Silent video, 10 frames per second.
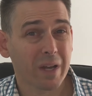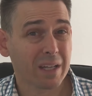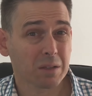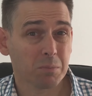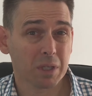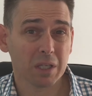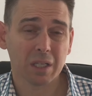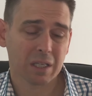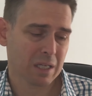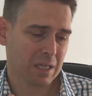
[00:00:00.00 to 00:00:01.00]
at the
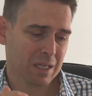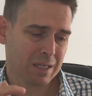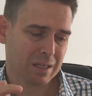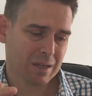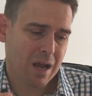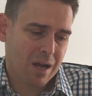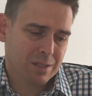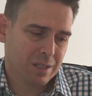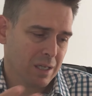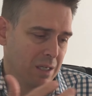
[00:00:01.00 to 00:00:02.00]
beginning,
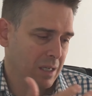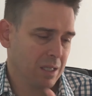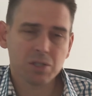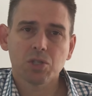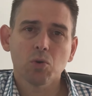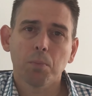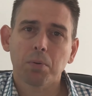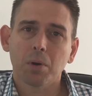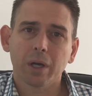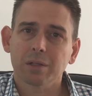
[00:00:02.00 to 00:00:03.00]
asking, is your
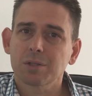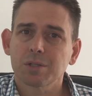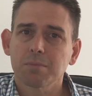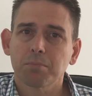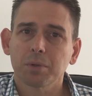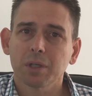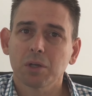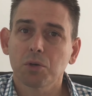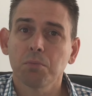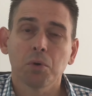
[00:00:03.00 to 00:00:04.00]
product simply
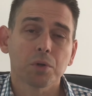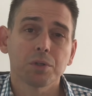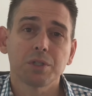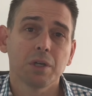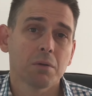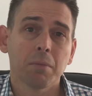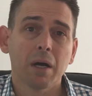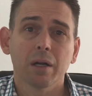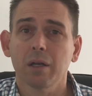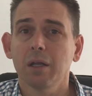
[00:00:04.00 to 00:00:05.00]
a commodity in a
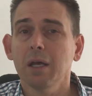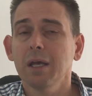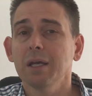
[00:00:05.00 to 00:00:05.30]
market?